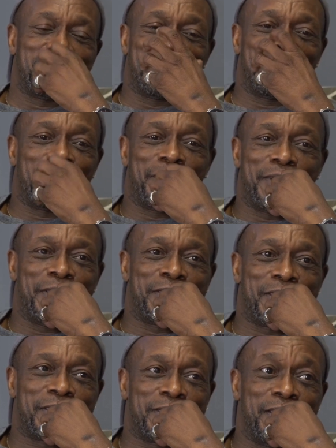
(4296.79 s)
It's
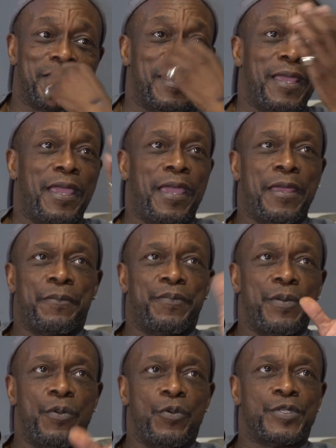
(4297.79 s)
just it. And
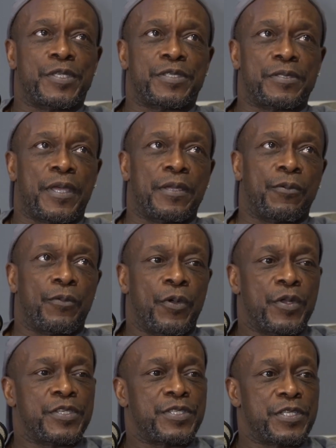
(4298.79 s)
people were just like, well,
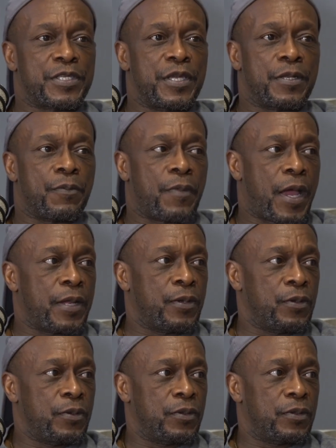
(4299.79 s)
is this kid a
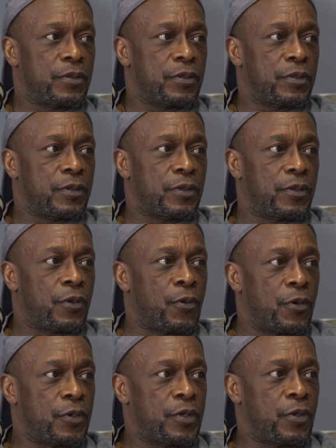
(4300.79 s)
minor?
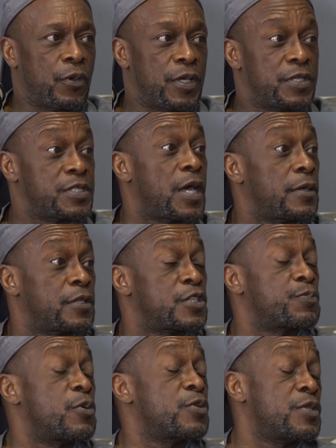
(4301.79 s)
Or, he's not, this
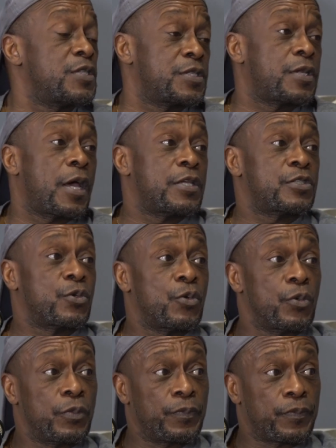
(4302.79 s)
person is in high
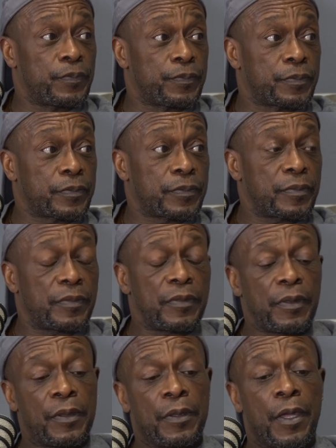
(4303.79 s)
school.
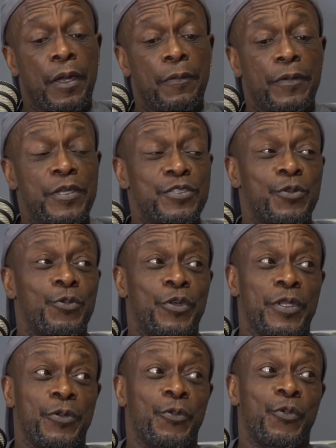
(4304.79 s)
Now, here's the
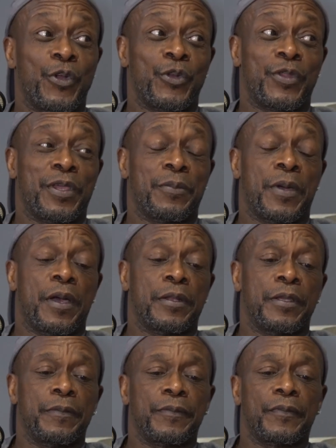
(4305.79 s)
really weird thing about it.